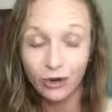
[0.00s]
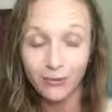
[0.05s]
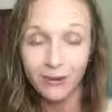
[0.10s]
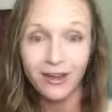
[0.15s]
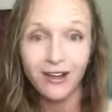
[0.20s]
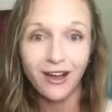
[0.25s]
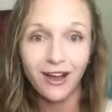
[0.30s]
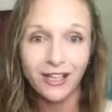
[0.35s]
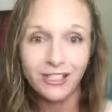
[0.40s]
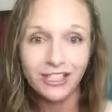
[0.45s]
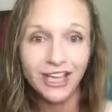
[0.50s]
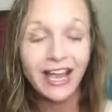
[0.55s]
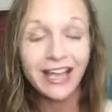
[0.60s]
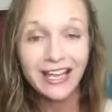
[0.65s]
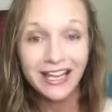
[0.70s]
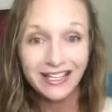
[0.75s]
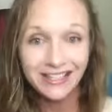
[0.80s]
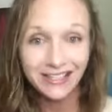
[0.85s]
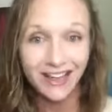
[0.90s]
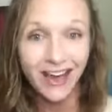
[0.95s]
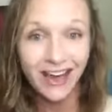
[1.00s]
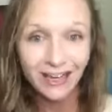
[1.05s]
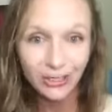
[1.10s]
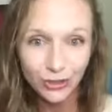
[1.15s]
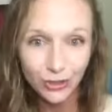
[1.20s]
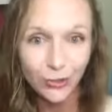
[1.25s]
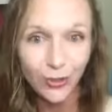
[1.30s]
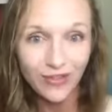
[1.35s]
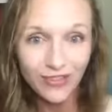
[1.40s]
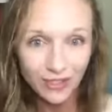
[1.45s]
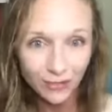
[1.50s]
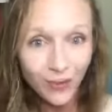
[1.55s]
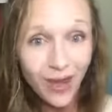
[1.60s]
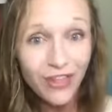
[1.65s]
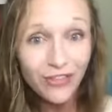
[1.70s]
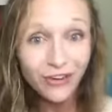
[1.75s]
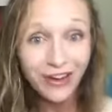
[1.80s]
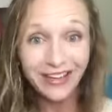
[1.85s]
oh my gosh, I cannot enjoy this weather.